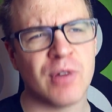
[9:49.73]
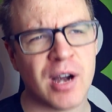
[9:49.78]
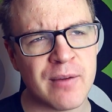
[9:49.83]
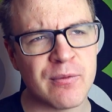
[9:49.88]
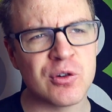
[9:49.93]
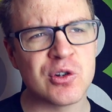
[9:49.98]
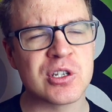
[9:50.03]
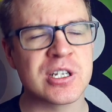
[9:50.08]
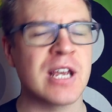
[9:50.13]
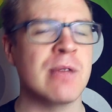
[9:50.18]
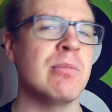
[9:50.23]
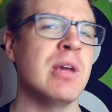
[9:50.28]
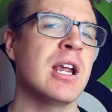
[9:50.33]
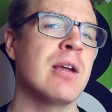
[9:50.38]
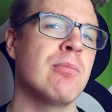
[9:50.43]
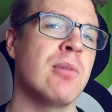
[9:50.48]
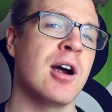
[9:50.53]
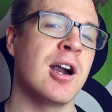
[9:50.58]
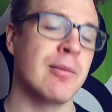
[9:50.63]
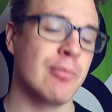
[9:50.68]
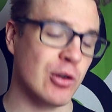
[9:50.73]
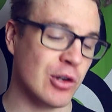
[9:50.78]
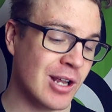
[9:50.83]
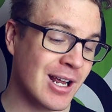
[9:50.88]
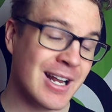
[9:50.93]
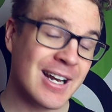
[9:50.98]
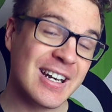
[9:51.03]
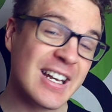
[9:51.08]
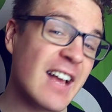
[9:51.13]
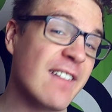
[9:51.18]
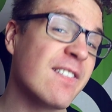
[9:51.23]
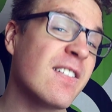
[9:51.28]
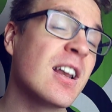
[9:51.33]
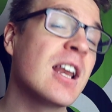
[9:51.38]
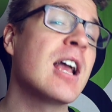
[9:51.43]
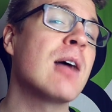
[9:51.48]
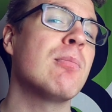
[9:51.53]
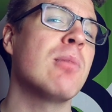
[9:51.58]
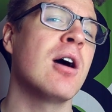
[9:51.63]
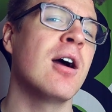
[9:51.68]
I wouldn't say big part, but definitely
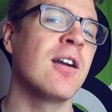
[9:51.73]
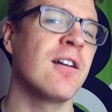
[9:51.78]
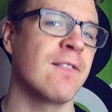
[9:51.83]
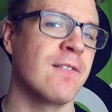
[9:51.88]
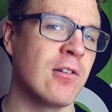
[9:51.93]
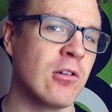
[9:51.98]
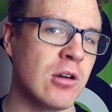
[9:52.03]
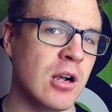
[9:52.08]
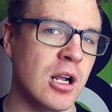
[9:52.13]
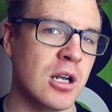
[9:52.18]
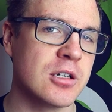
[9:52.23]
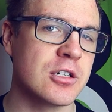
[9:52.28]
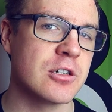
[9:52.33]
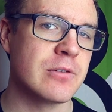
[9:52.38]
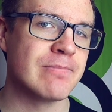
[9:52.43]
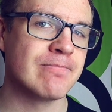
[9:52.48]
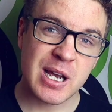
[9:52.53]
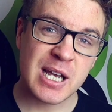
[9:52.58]
a part of our culture.